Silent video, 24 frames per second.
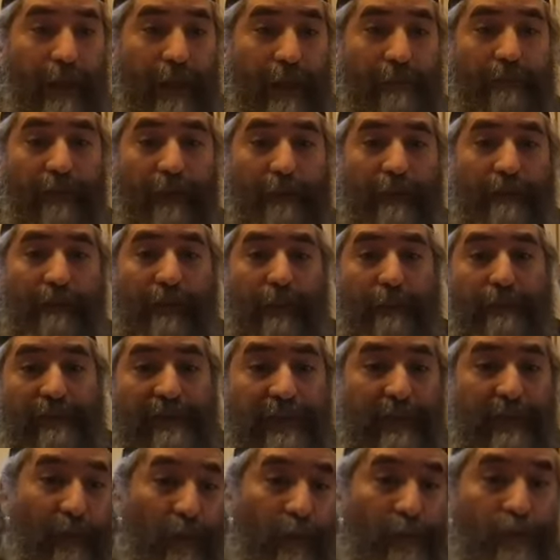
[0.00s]
from
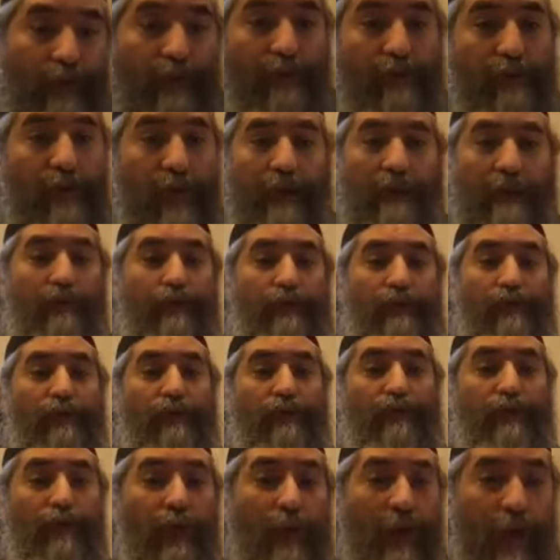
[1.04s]
0 to
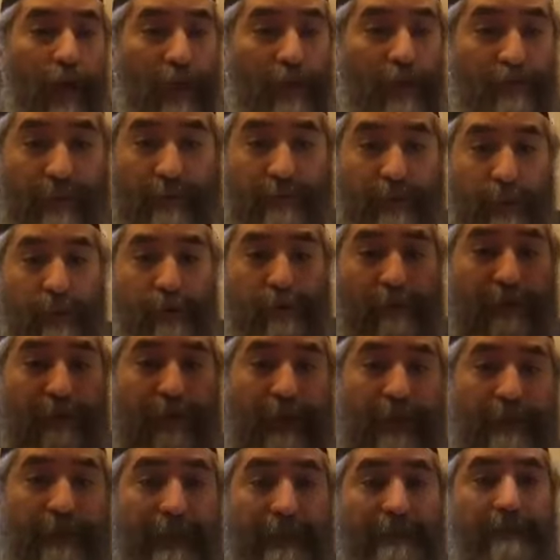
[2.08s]
100, boom,
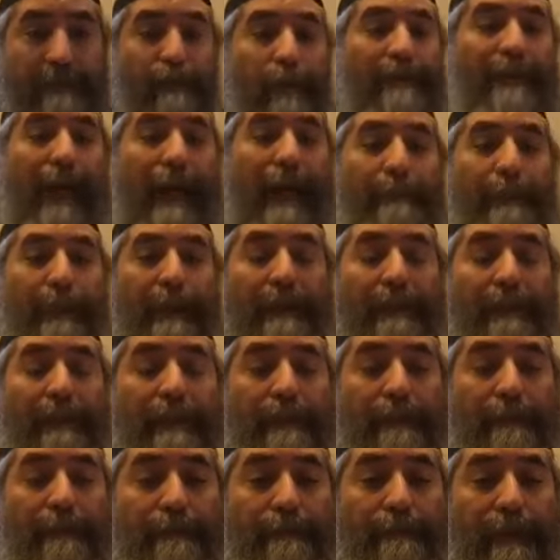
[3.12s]
like this. What happened?
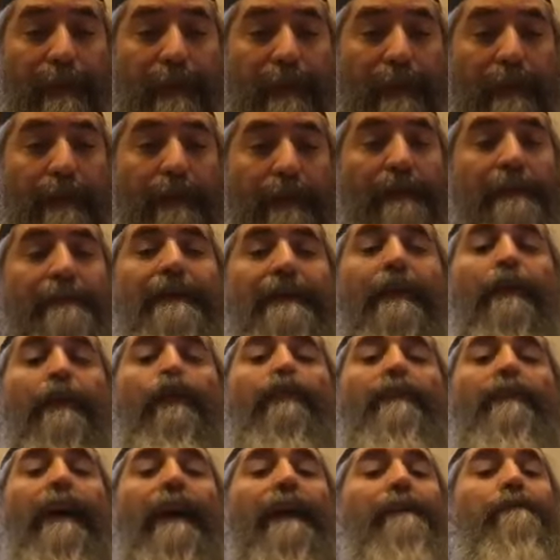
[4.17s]

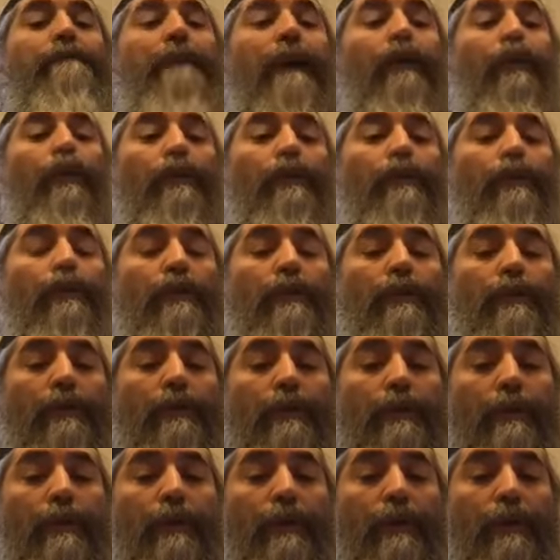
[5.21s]
Zechut ha'imahot.
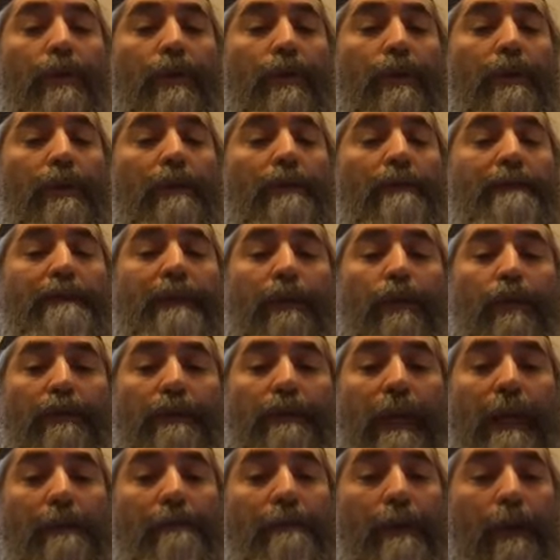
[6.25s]
Zechut
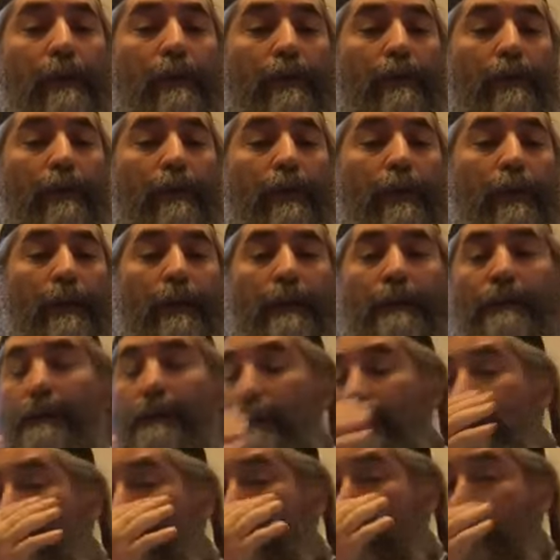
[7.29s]
ha'imahot.
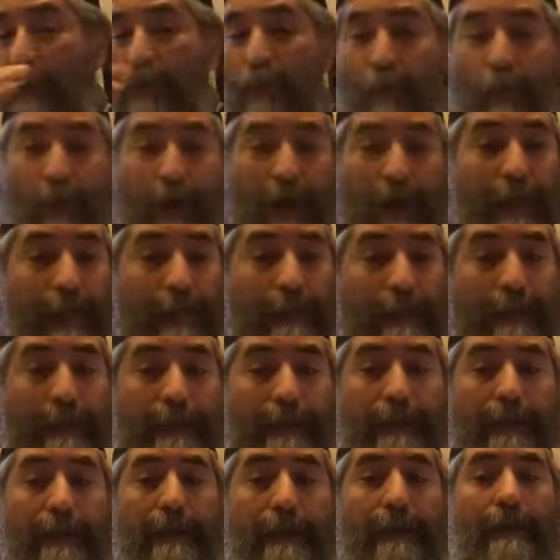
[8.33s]
This is the one
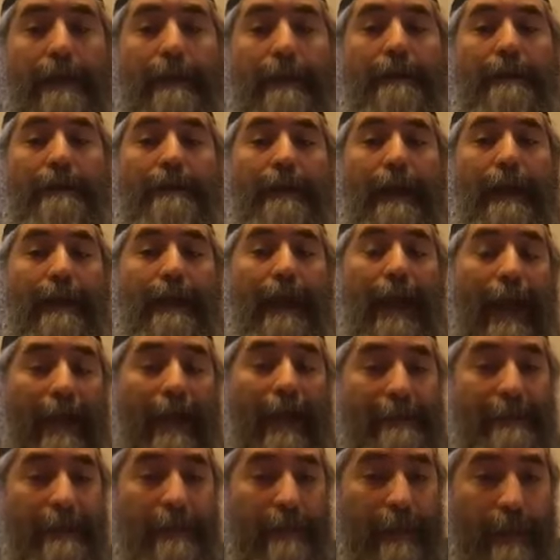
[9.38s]
that
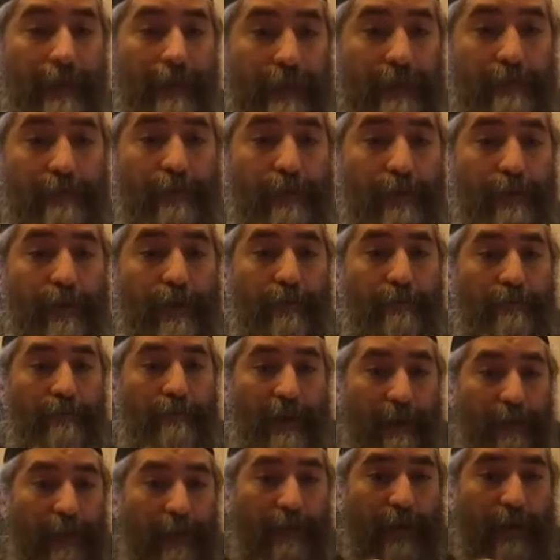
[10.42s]
has in him the
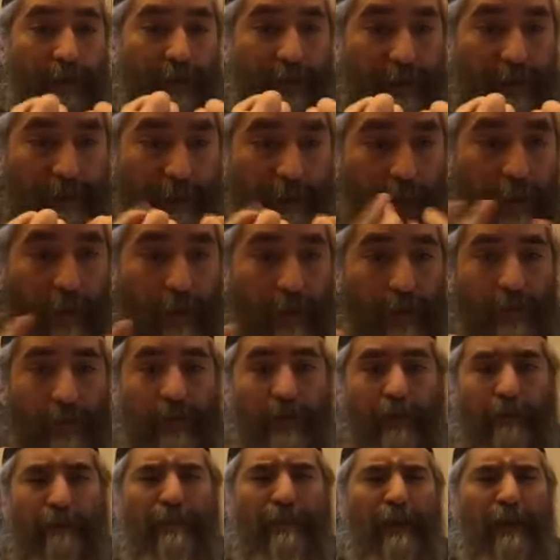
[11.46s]
merit of his mothers,
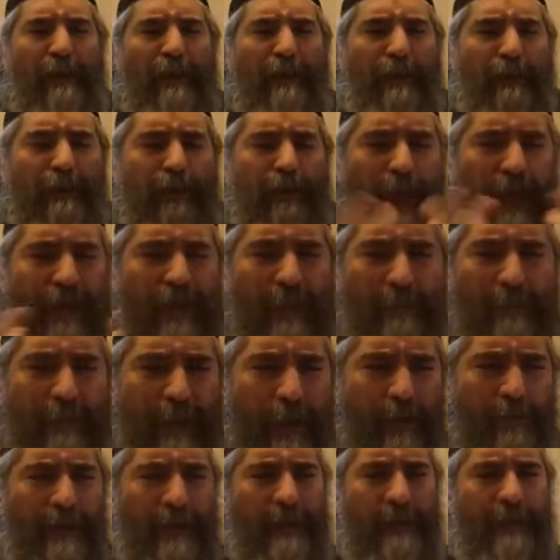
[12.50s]
the merit of the
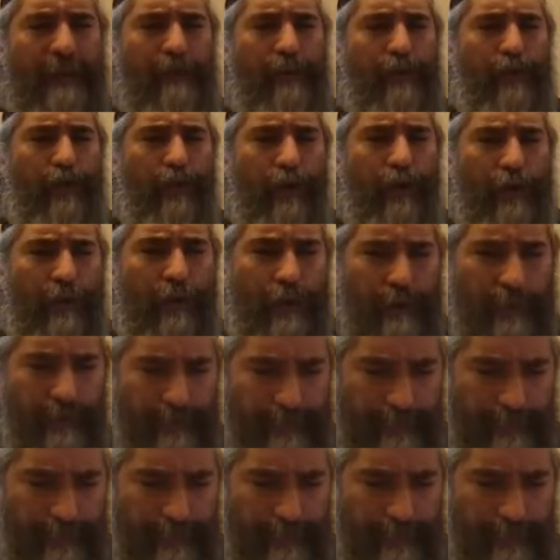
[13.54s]
imahot ha'kedoshot.